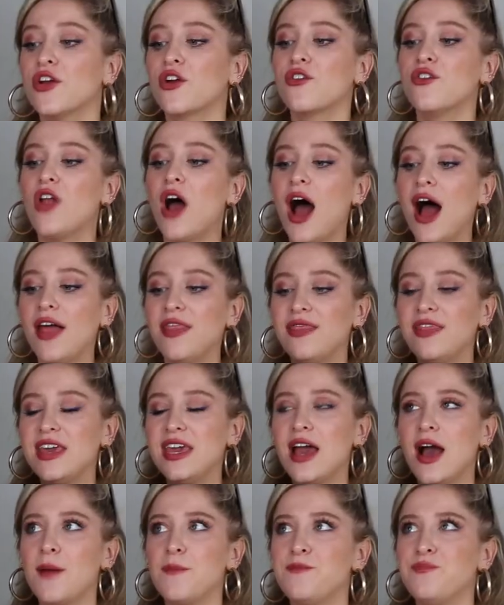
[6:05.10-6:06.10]
They're not
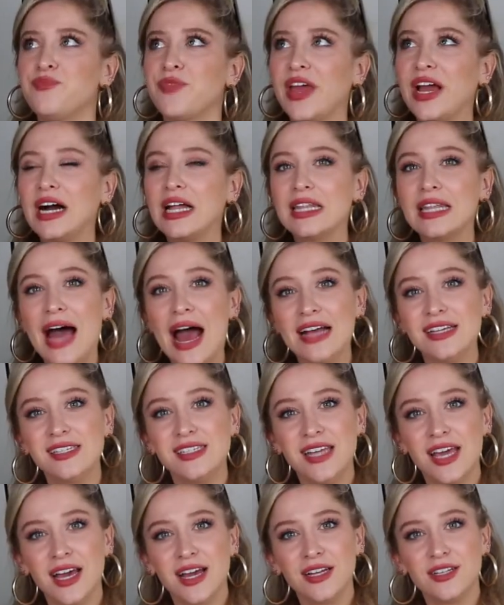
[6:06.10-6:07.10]
the like
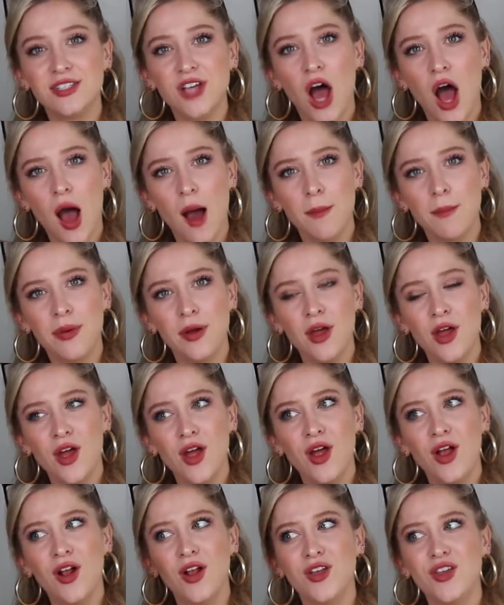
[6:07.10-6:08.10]
elastic top.
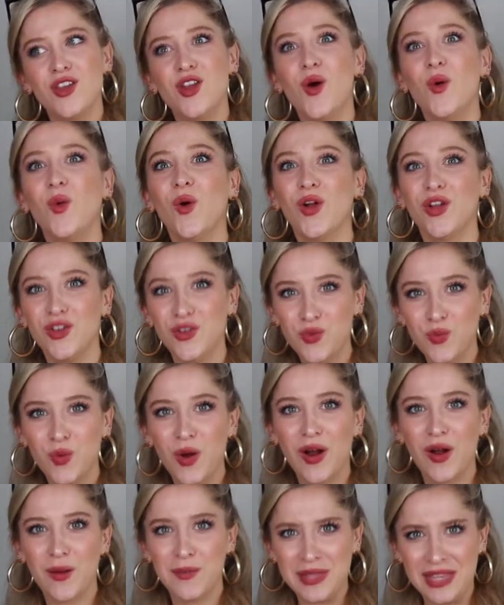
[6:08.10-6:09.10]
You know where you'd
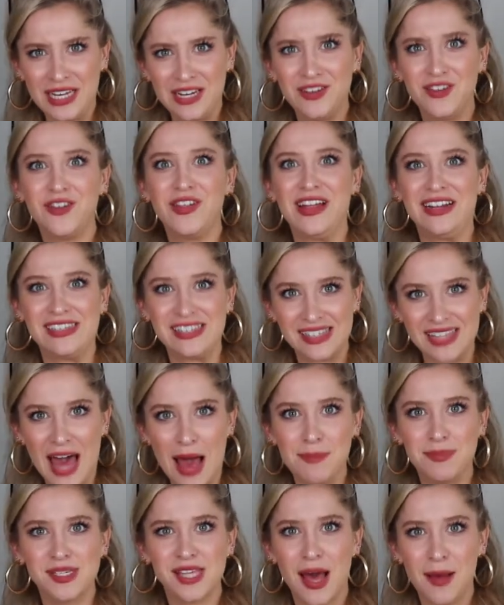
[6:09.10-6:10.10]
wear them and they'd
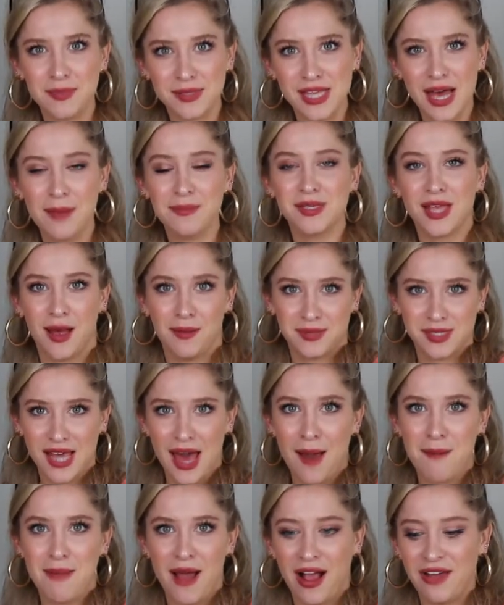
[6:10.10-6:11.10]
slap, slap, slap, slap,
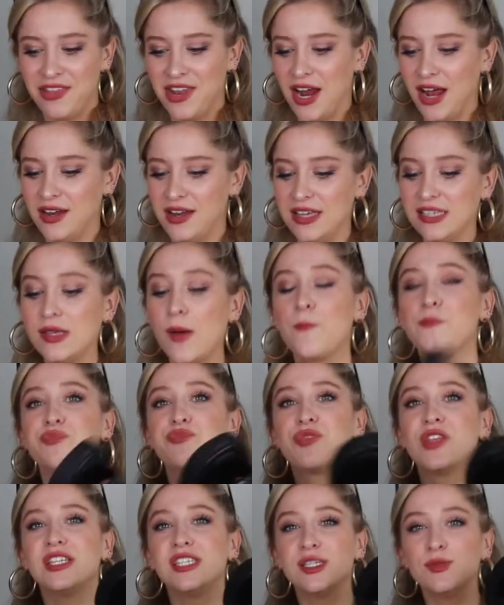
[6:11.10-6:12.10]
slap back in the 90s?
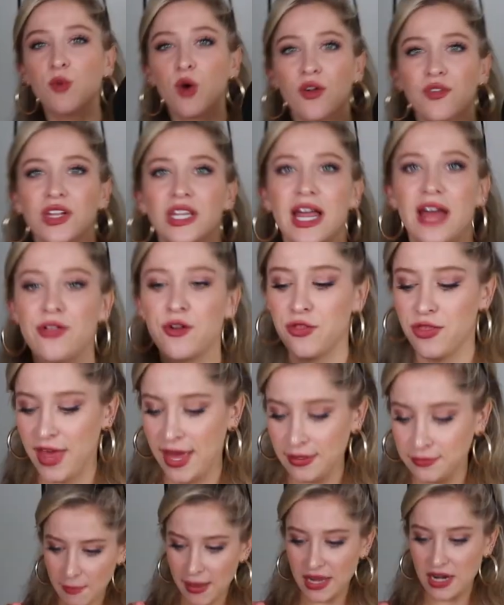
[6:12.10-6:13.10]
This is more of a leather
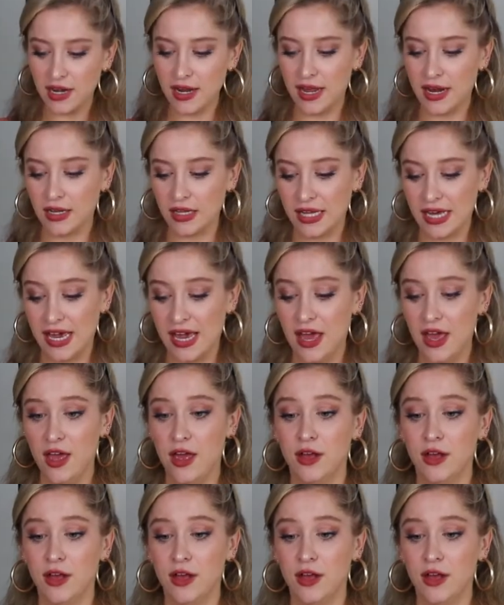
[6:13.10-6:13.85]
thing, made in Italy.